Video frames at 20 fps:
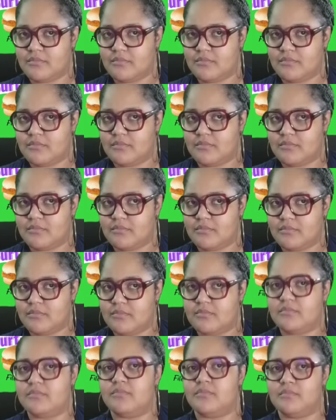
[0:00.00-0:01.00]

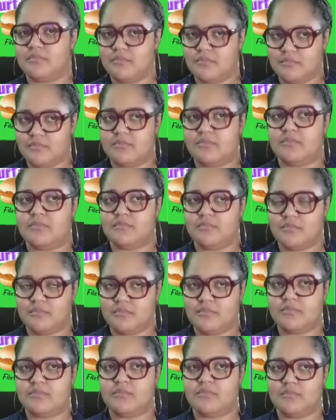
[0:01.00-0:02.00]

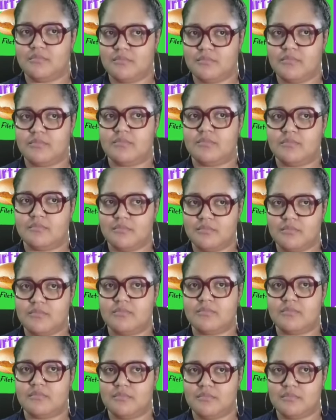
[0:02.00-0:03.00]

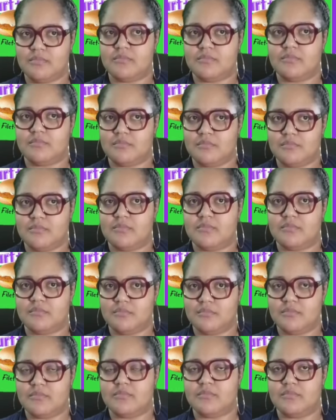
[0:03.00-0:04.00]

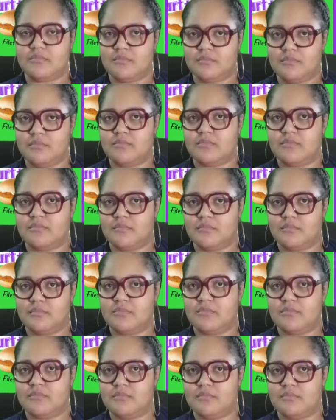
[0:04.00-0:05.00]

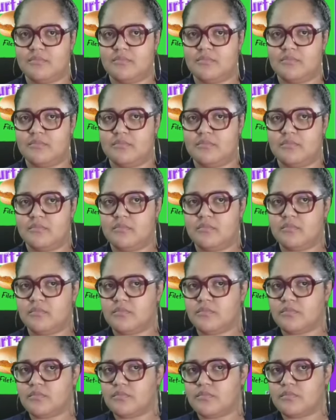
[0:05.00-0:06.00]

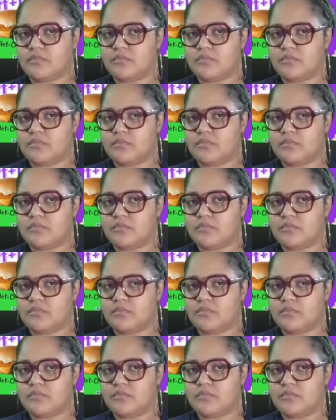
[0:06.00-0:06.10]
This person isn't speaking.